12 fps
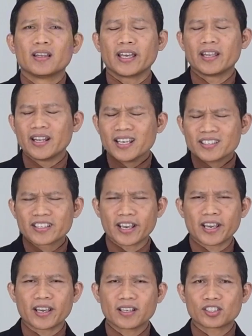In this
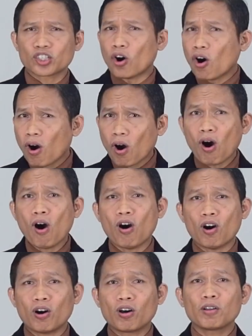case,
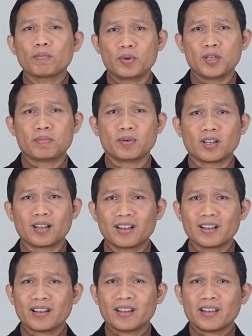all
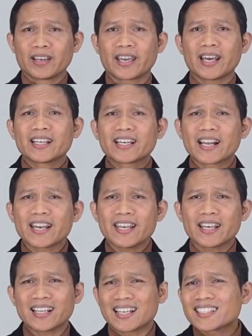people can
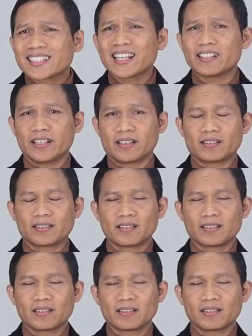create a setting